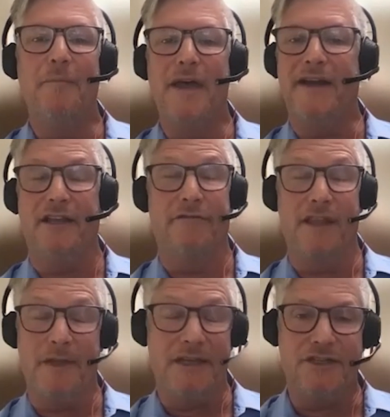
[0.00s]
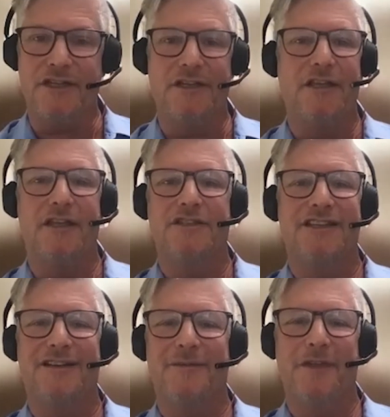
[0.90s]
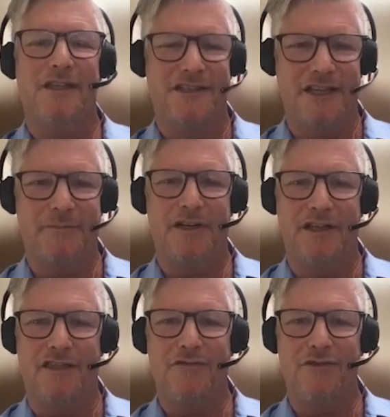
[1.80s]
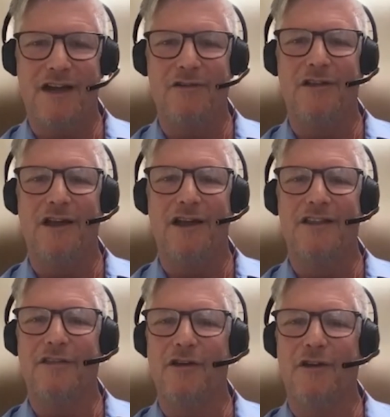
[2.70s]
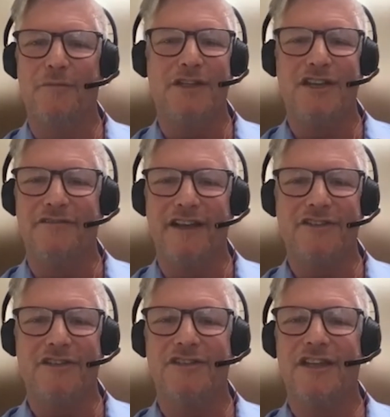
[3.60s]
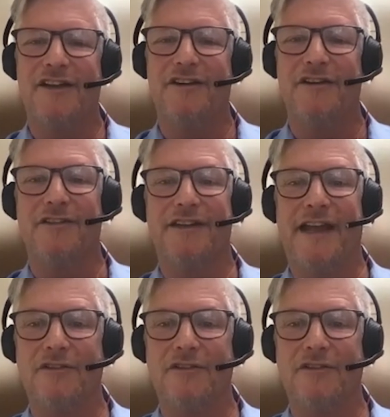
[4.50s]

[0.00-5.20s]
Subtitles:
Many of them exhibiting throughout the Long Beach Convention Center, the